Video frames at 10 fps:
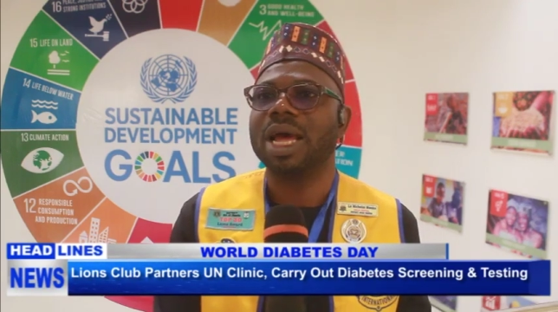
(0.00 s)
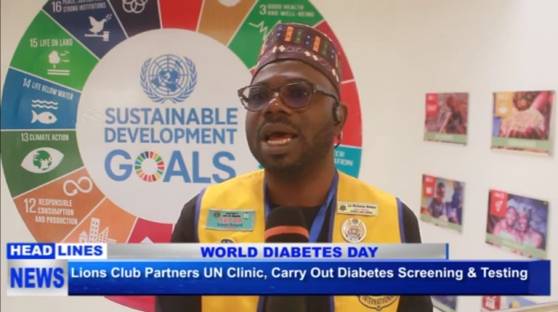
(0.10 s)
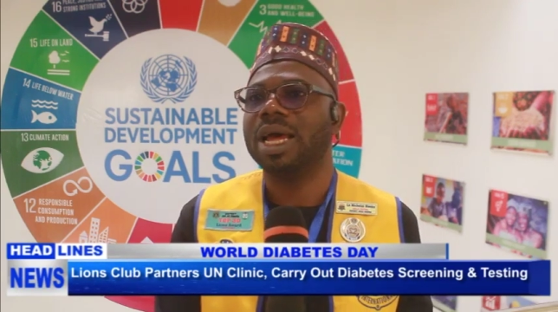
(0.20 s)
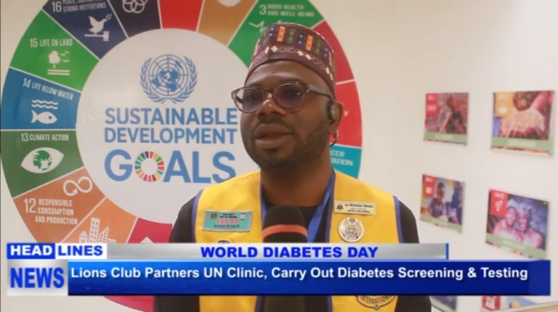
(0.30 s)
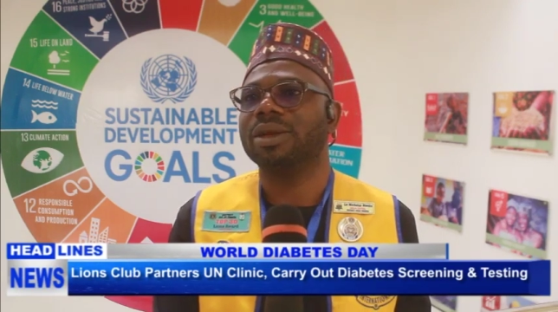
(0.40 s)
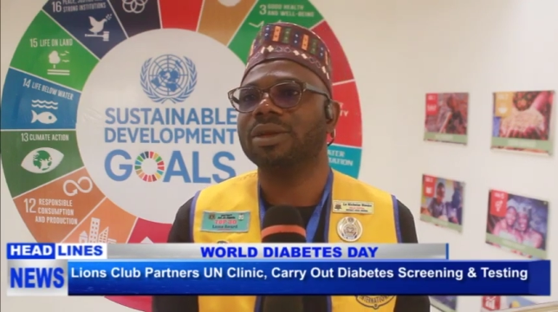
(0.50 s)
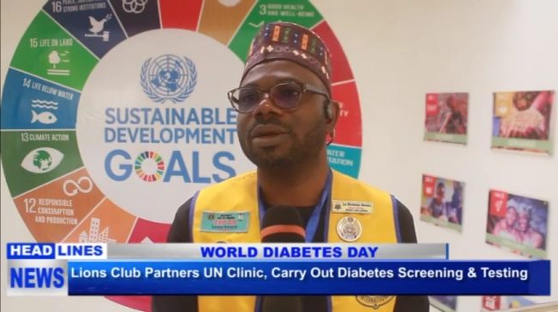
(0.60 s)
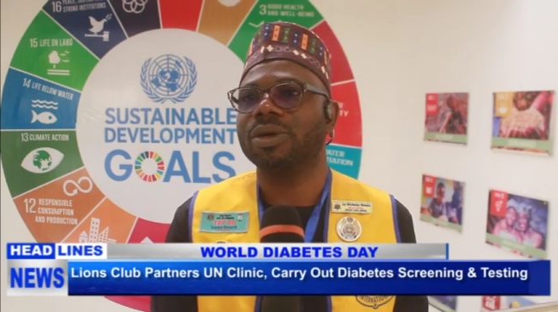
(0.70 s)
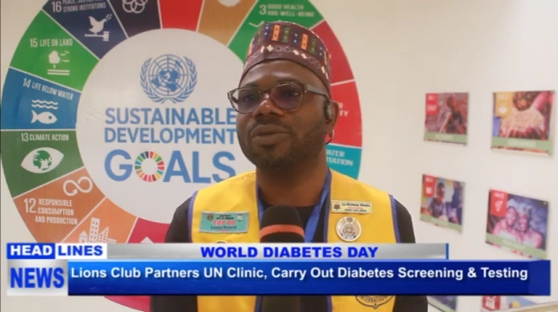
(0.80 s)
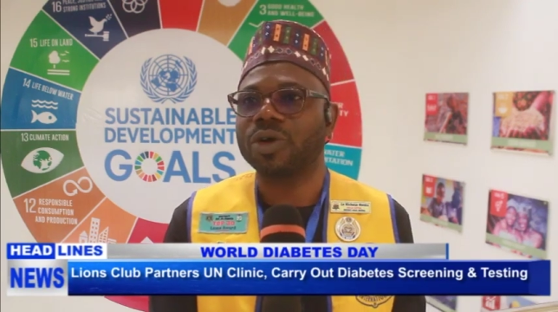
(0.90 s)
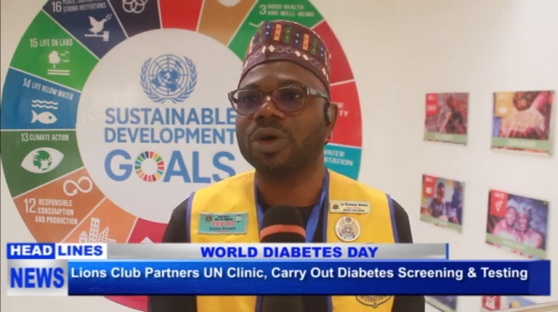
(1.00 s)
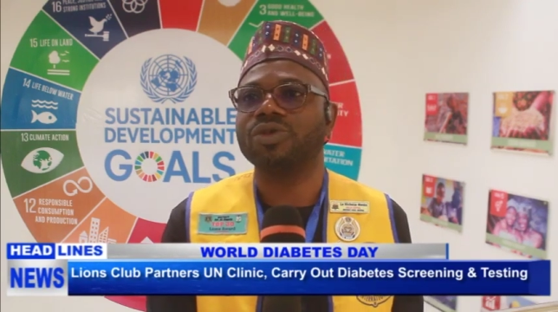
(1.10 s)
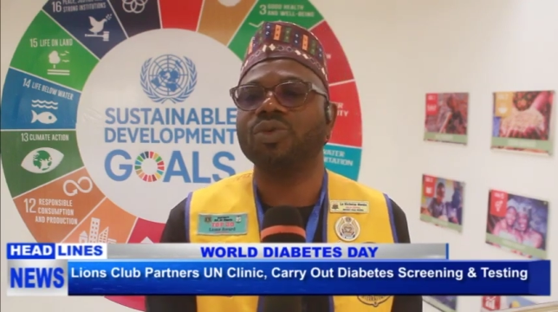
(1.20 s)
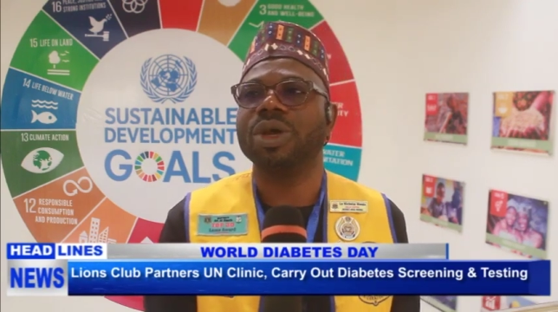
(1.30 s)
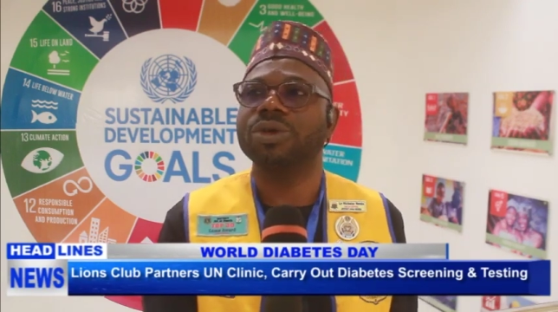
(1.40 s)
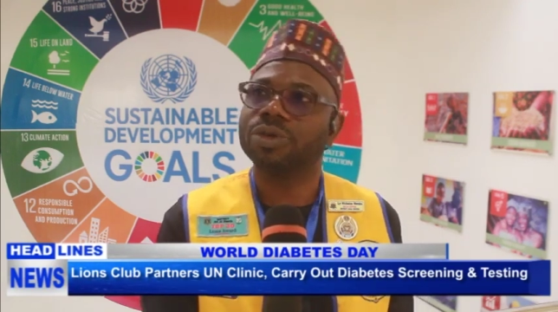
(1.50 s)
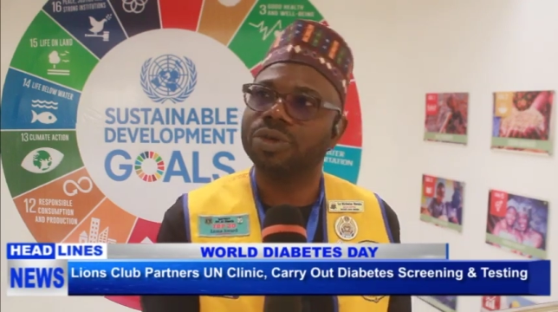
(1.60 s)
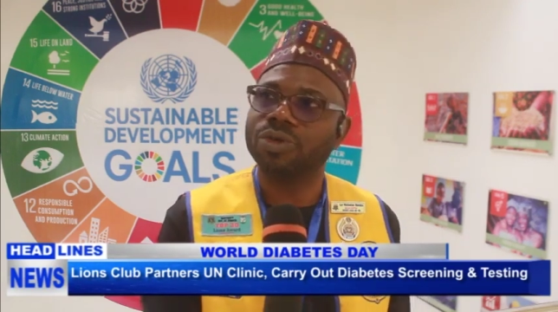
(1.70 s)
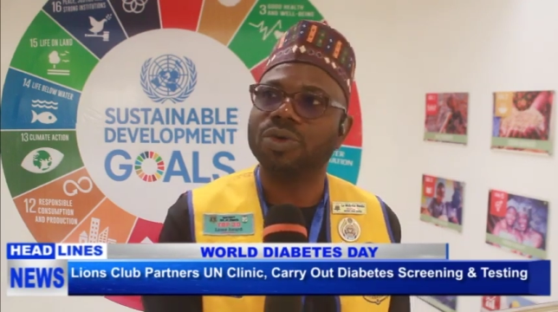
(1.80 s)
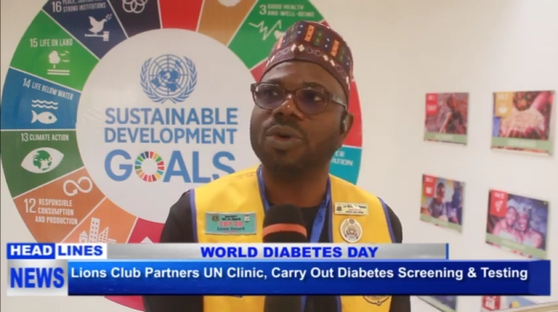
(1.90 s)
And of course, we
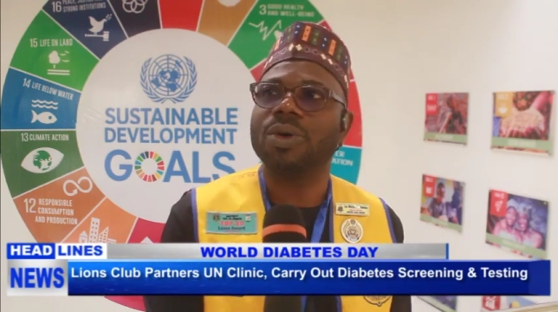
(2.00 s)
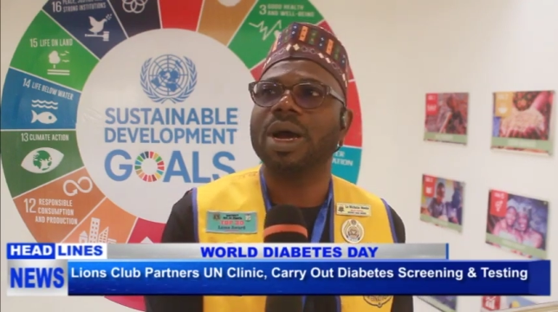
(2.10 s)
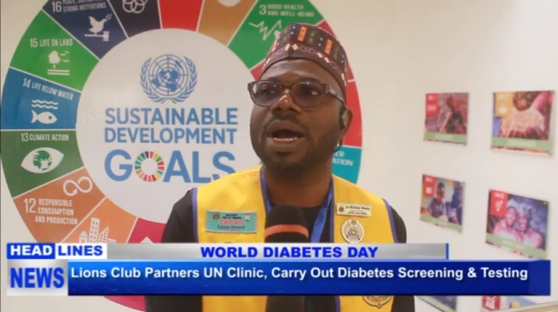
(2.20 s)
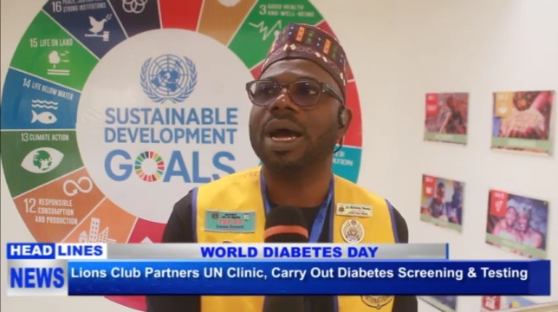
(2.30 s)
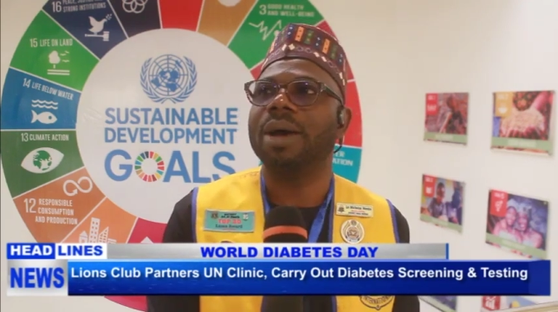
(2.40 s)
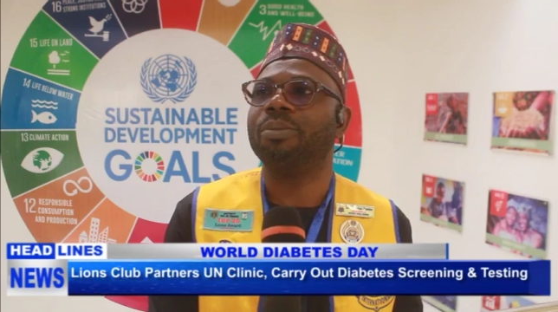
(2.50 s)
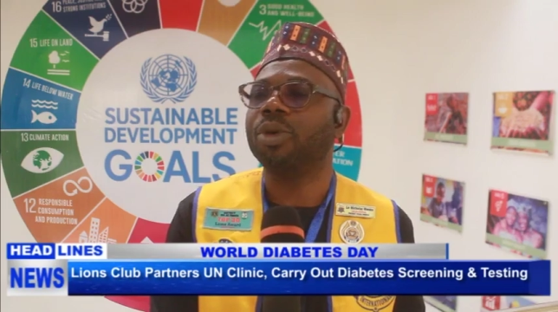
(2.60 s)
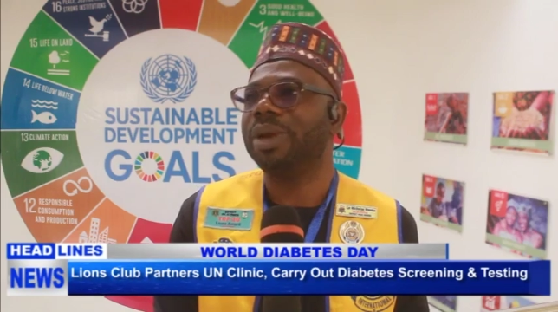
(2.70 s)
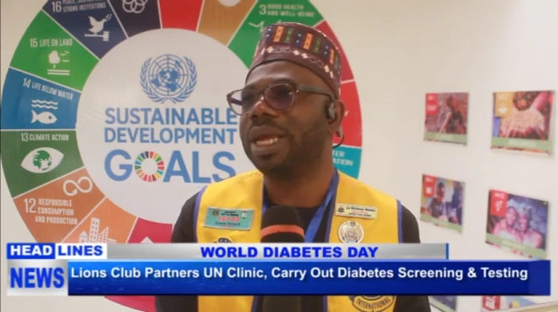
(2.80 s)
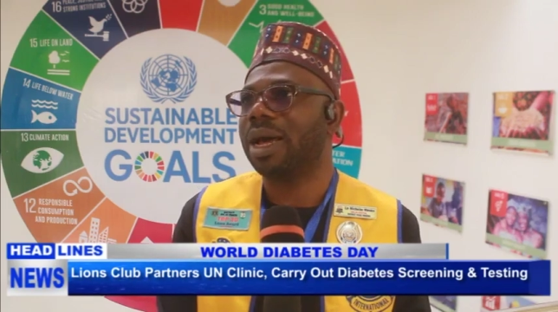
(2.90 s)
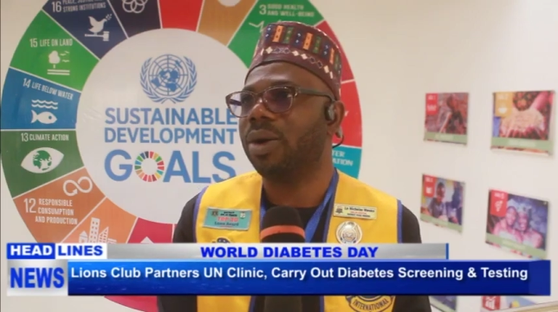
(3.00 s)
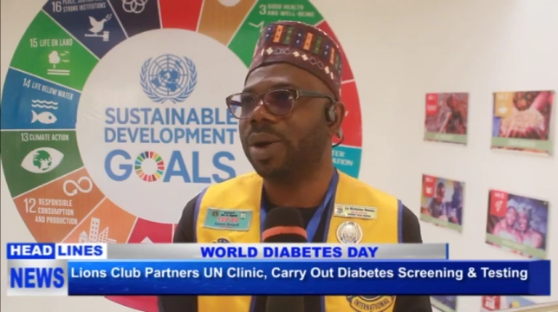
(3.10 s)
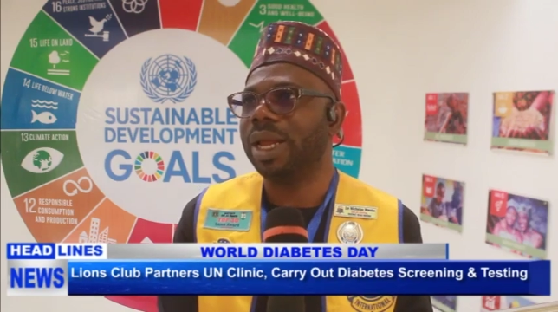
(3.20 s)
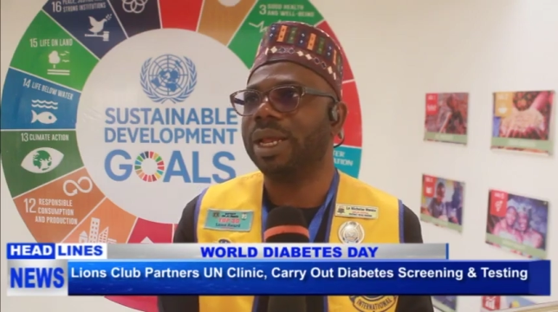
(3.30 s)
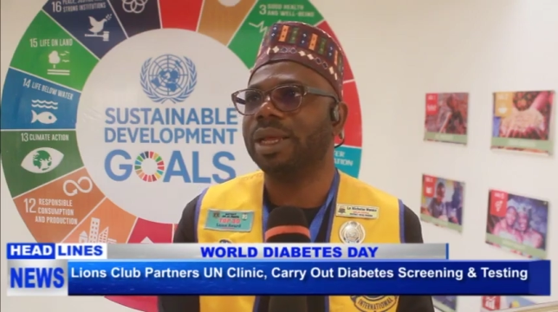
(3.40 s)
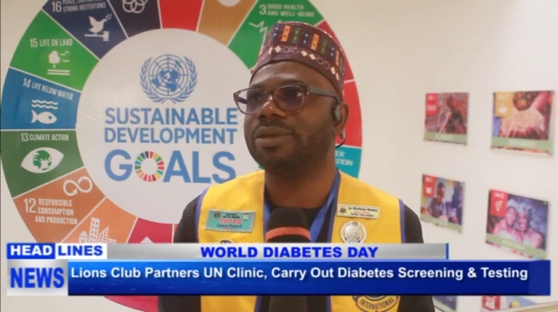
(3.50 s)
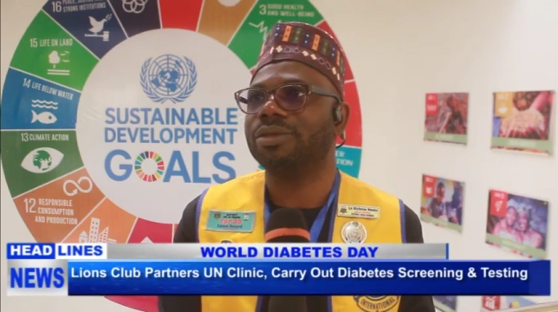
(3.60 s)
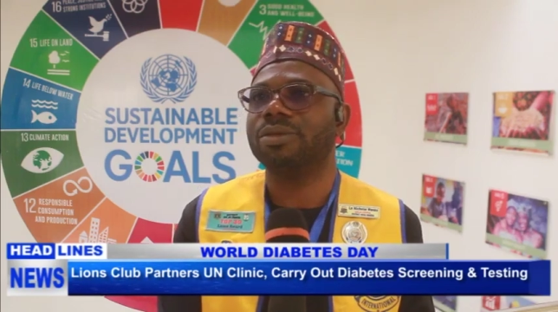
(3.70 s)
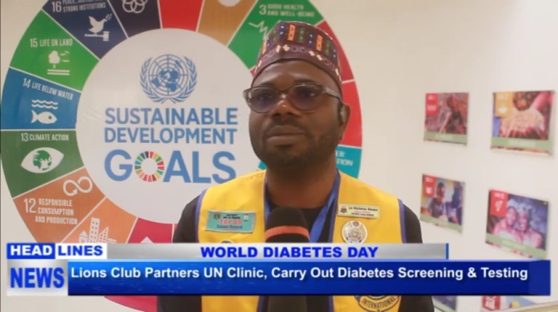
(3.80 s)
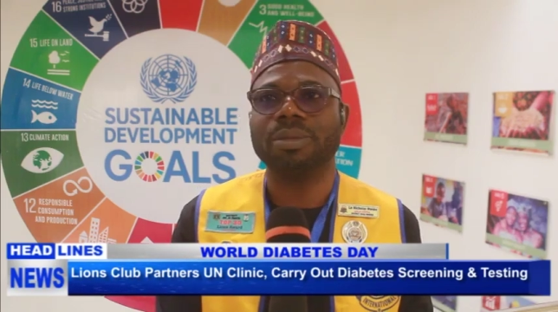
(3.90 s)
also do public
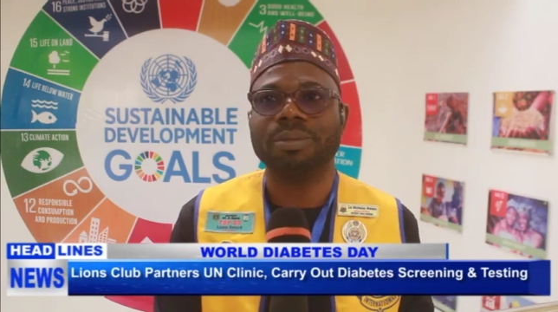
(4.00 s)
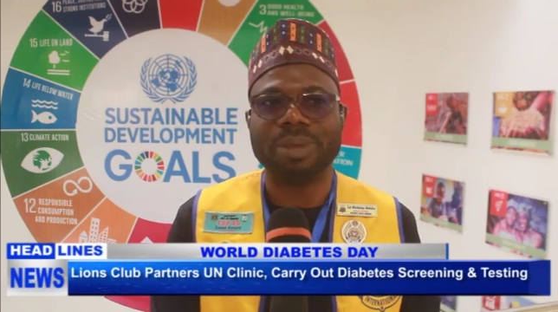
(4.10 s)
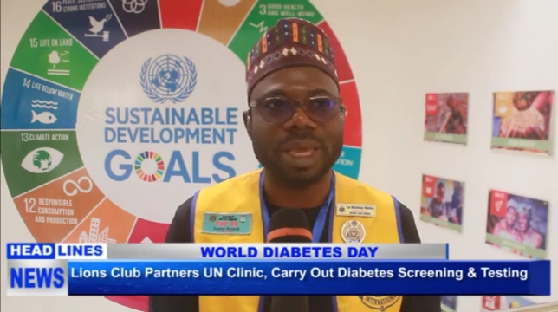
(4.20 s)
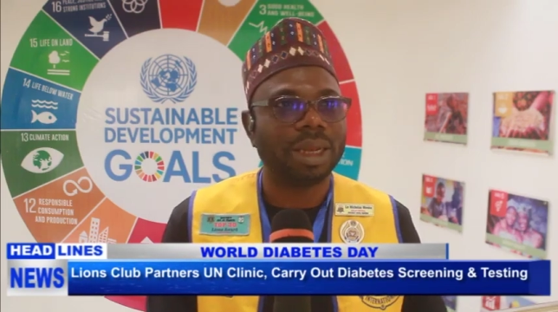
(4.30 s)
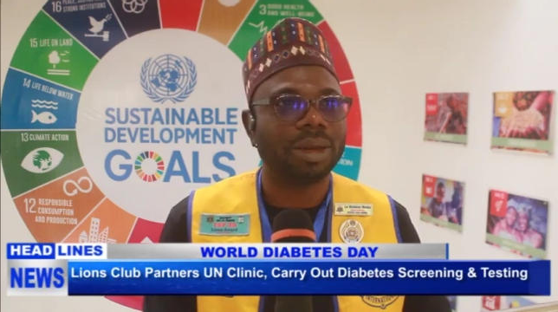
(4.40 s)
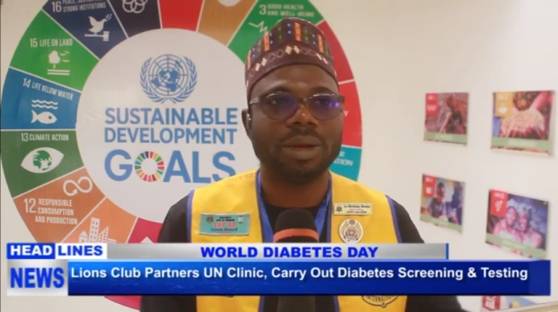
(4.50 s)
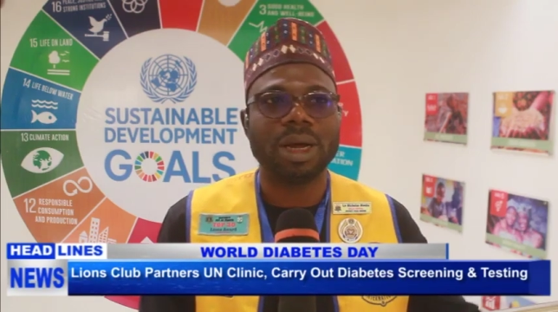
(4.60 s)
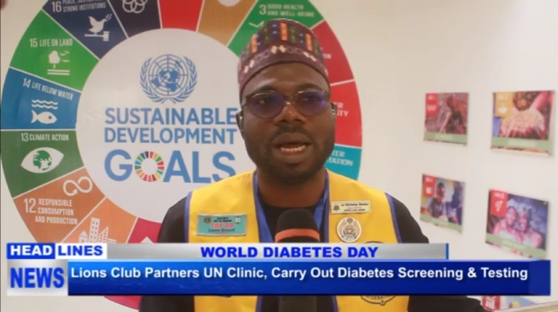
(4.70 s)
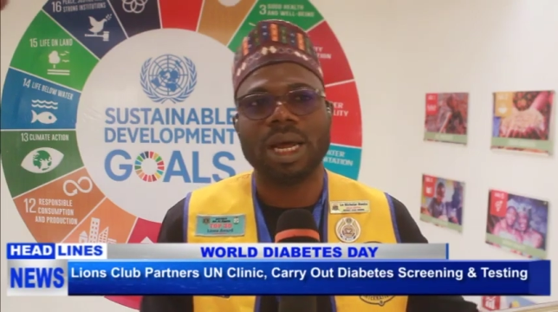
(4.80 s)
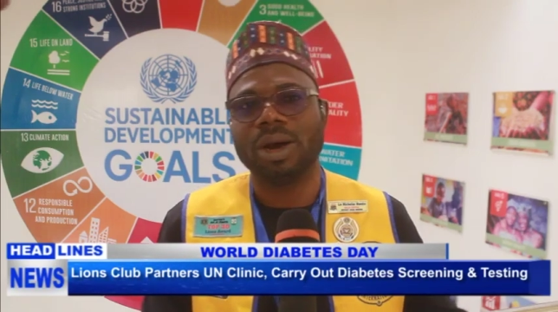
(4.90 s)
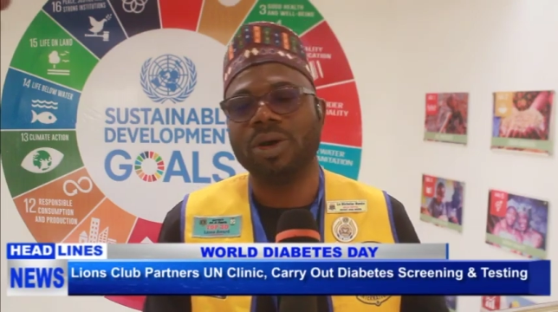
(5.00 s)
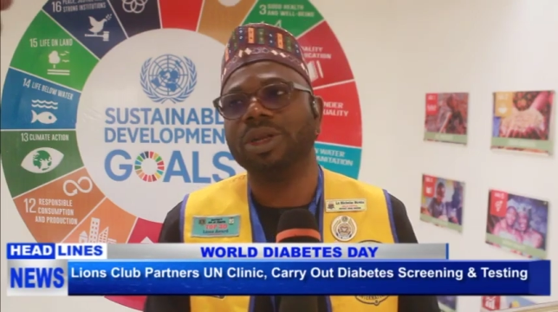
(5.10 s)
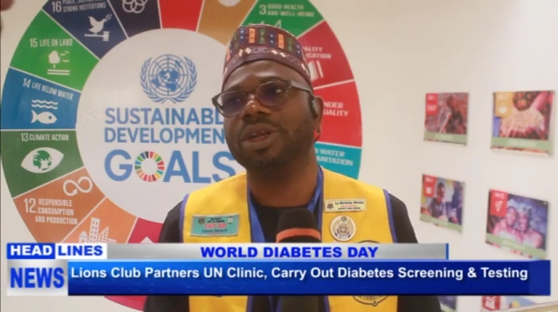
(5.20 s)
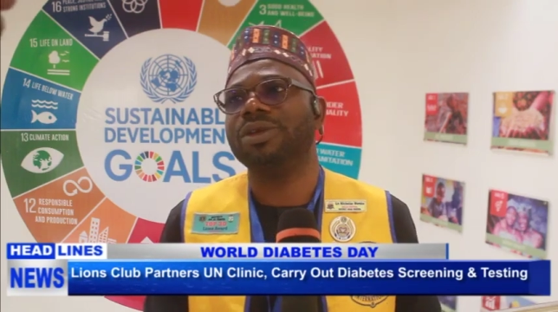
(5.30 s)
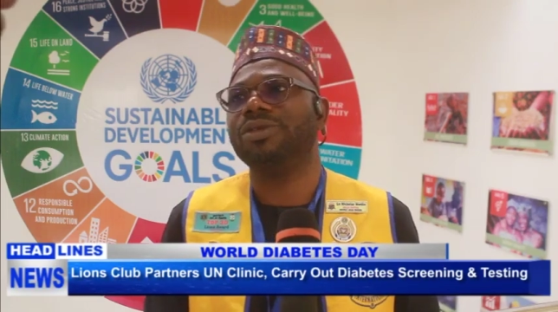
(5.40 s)
awareness being on the